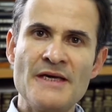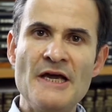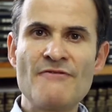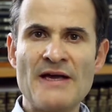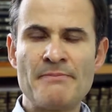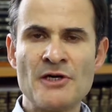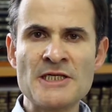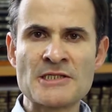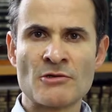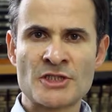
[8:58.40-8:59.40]
If a
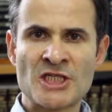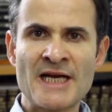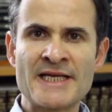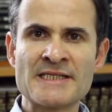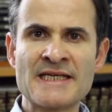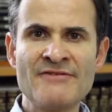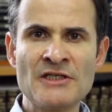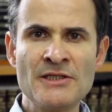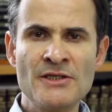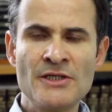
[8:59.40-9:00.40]
personal check is
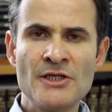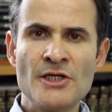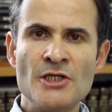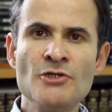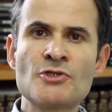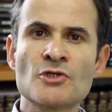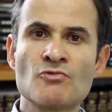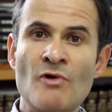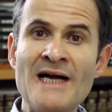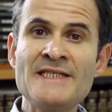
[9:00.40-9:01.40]
given, you should
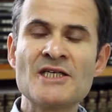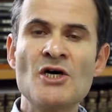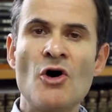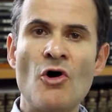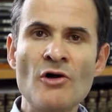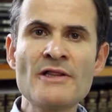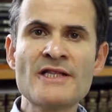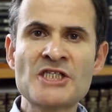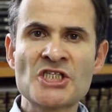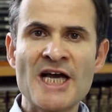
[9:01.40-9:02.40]
write on
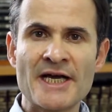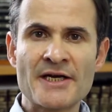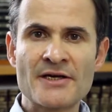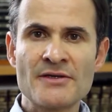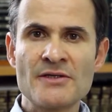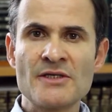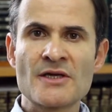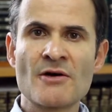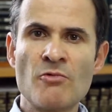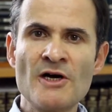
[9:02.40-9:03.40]
the check
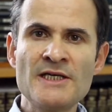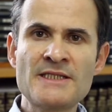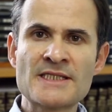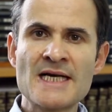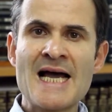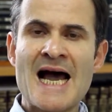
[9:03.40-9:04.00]
the words